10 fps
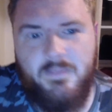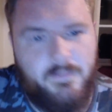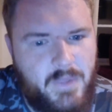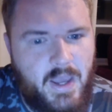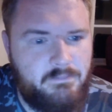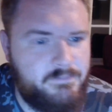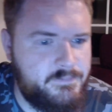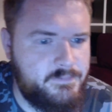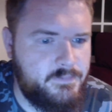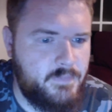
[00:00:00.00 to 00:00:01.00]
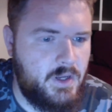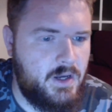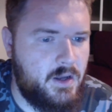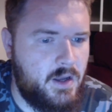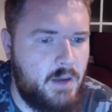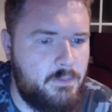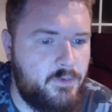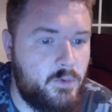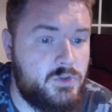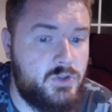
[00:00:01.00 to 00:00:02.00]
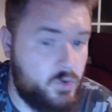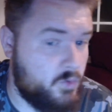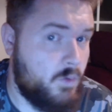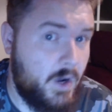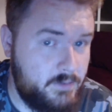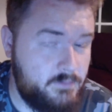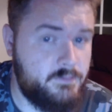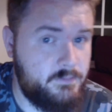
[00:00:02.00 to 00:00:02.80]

Yeah. Up forward 2-1,